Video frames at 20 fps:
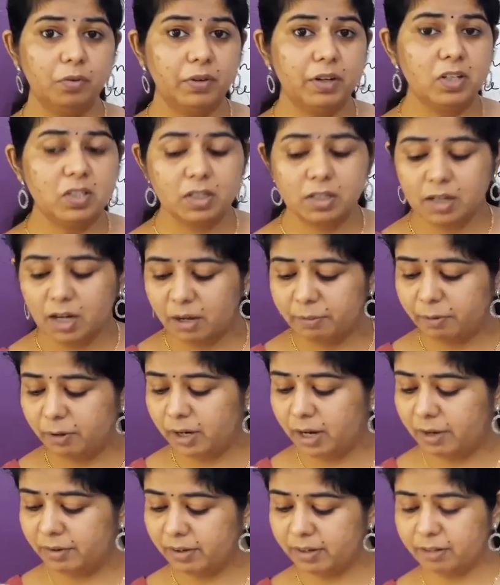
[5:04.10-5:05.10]
rich in
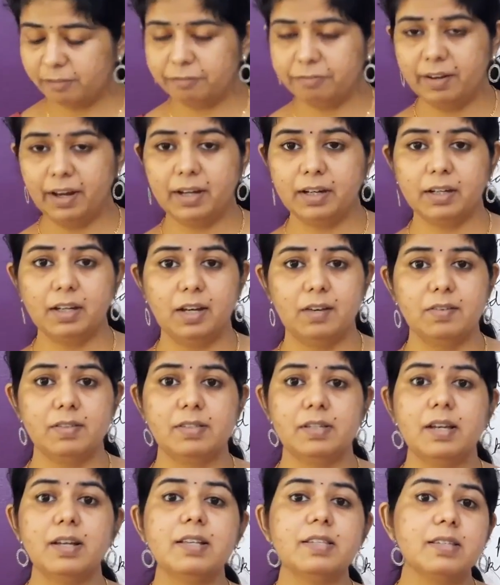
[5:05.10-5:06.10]
carbohydrate and fat
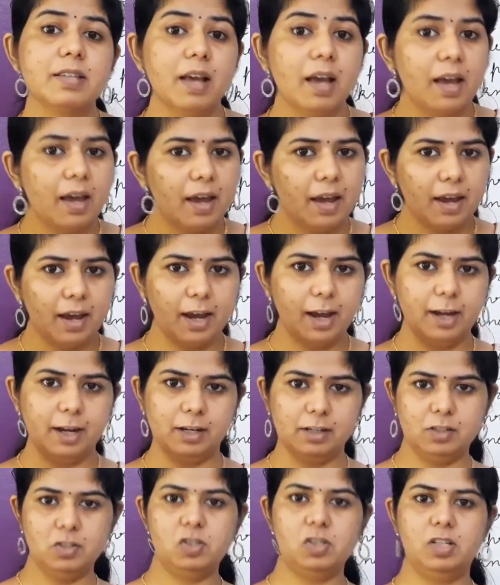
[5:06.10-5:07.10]
gives us
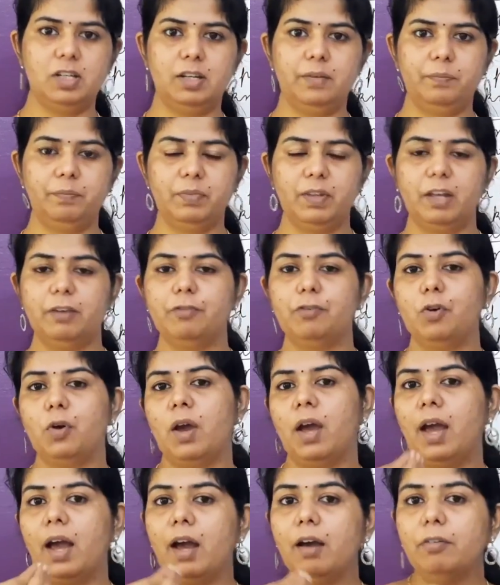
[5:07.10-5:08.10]
energy. If you
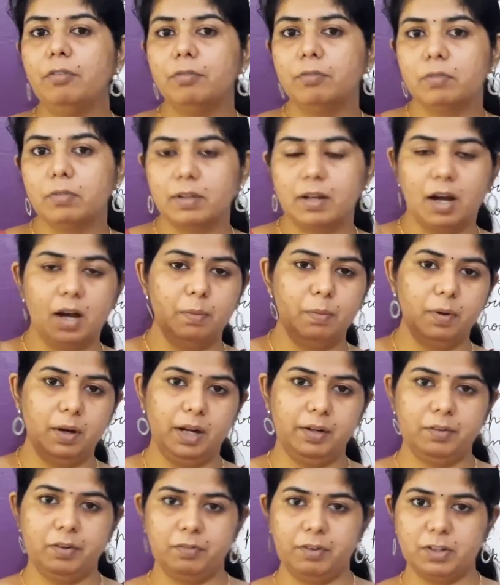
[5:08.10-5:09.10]
have
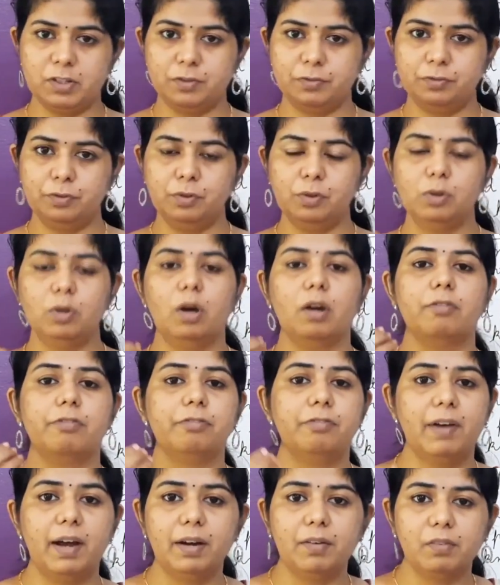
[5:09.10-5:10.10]
carbohydrate rich food
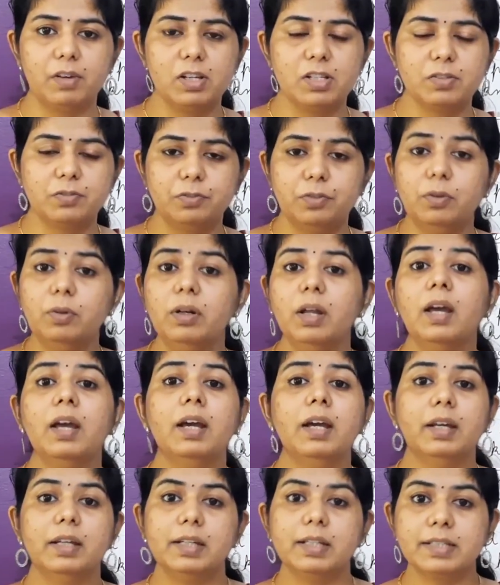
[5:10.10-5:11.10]
or fat rich
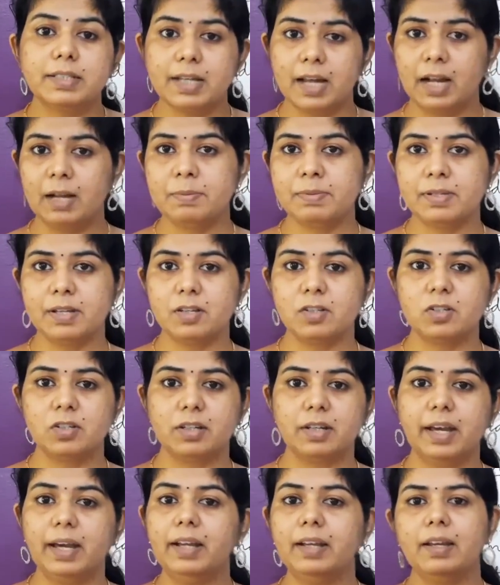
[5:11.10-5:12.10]
food, it helps us
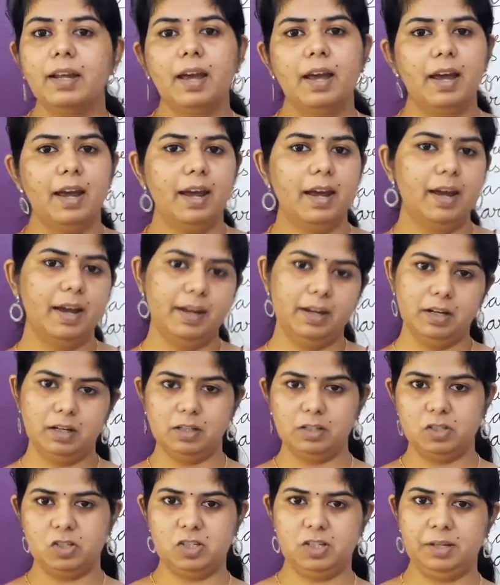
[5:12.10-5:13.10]
to get
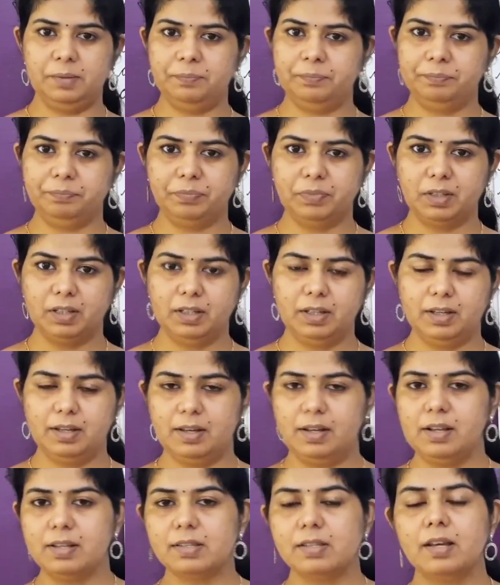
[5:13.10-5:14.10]
energy.
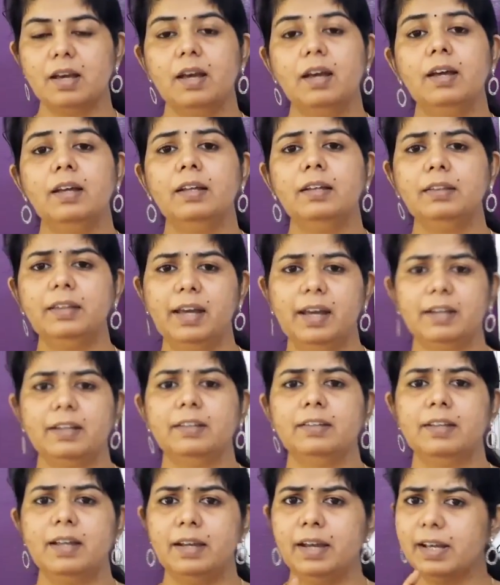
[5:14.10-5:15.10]
Yes.
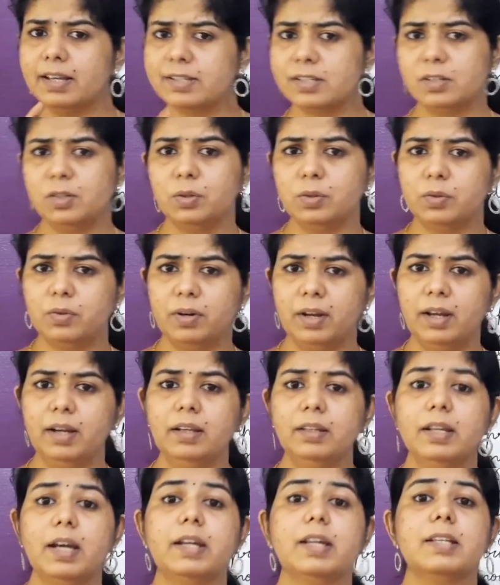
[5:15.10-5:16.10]
Then the next
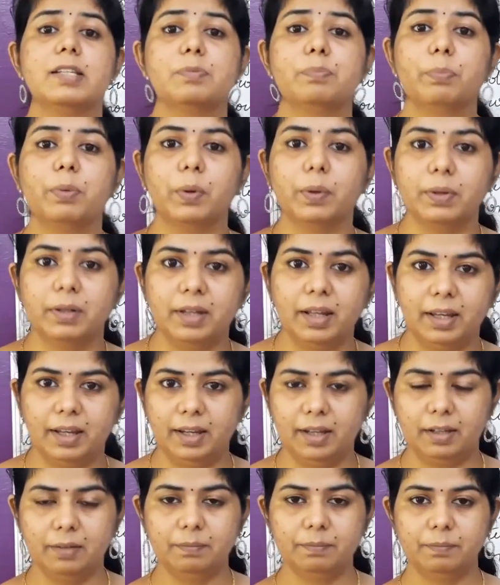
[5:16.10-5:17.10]
nutrient, that is
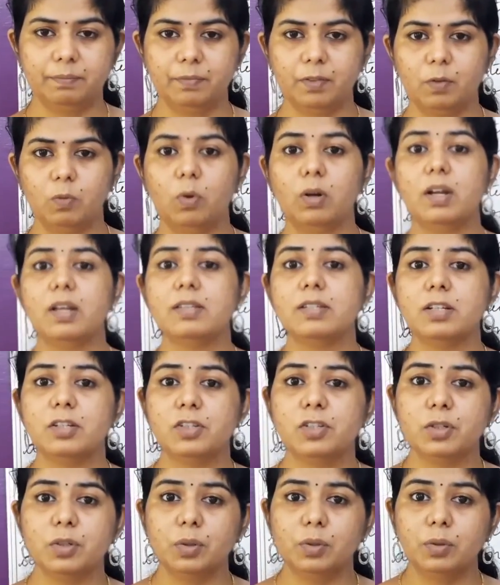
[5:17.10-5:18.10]
protein. What does
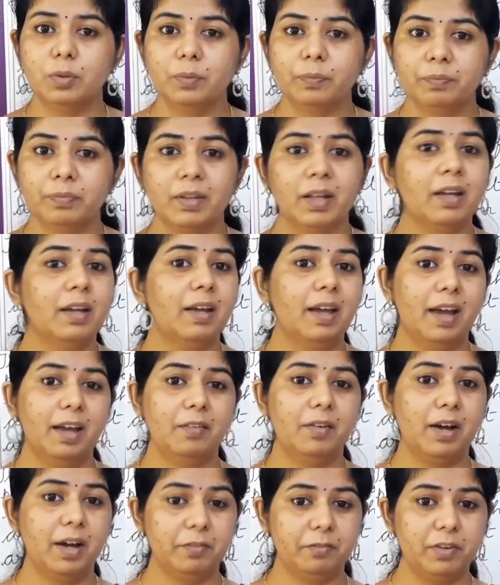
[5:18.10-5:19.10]
it do?
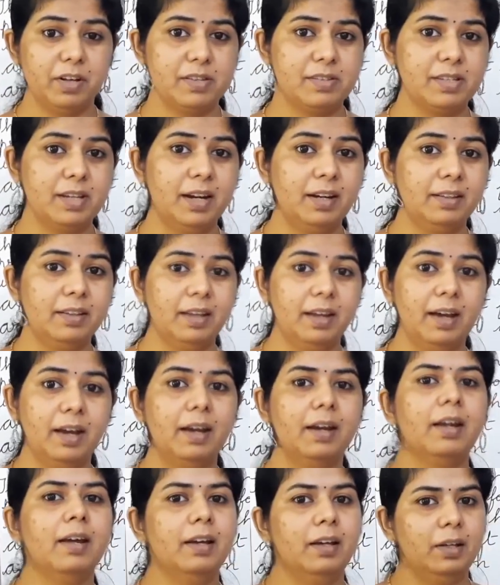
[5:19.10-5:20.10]
And I said
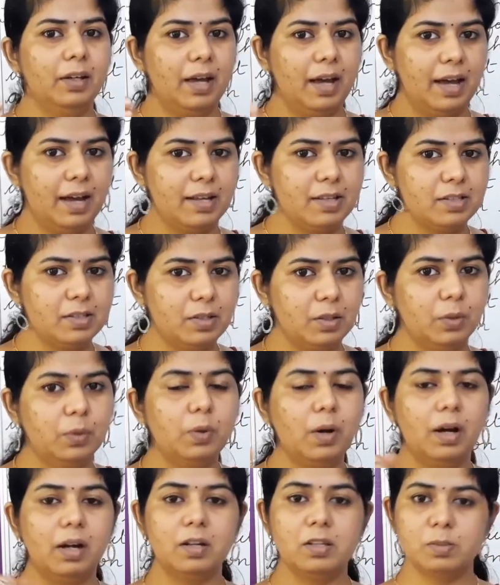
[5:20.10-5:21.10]
that as you
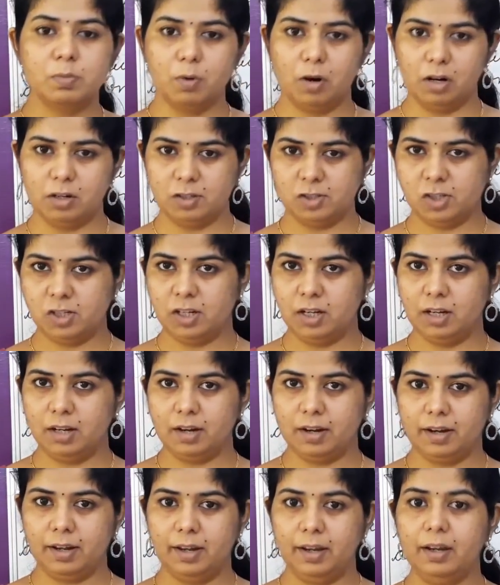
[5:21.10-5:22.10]
are small
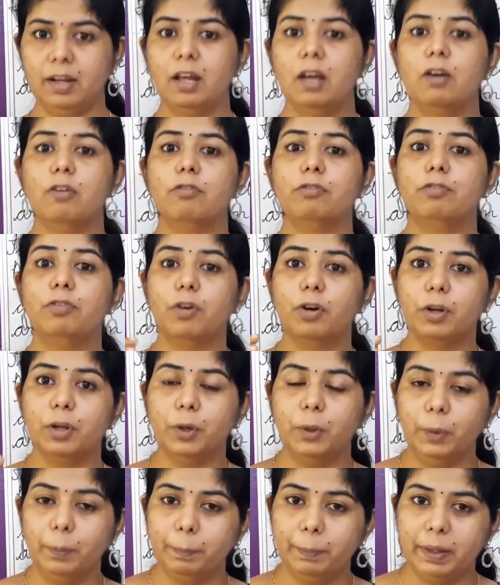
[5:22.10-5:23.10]
children, for
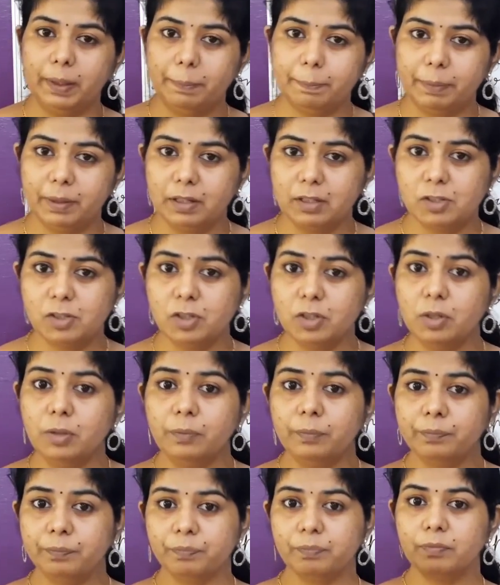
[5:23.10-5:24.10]
you people
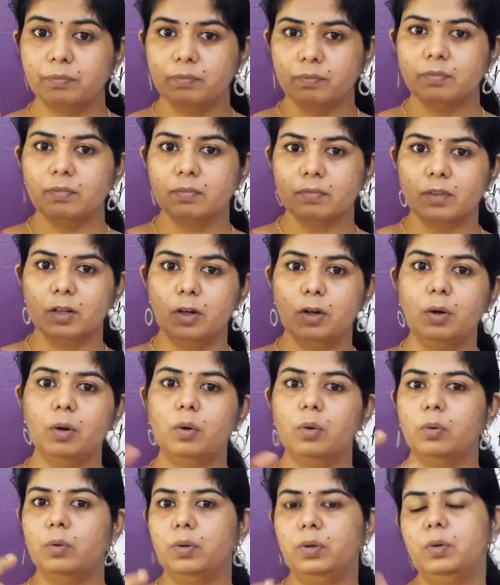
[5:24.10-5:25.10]
to
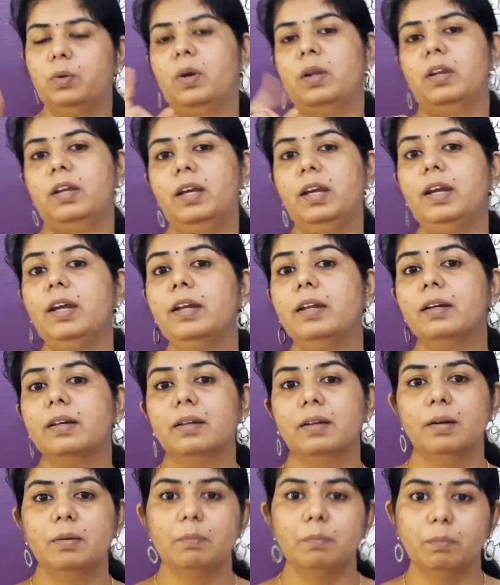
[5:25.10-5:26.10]
grow, you
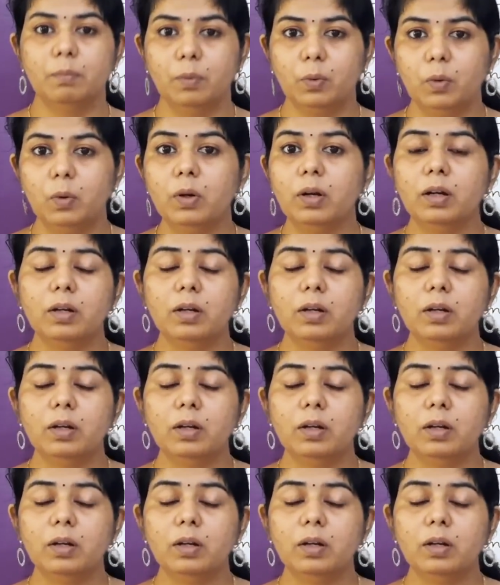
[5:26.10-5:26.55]
need more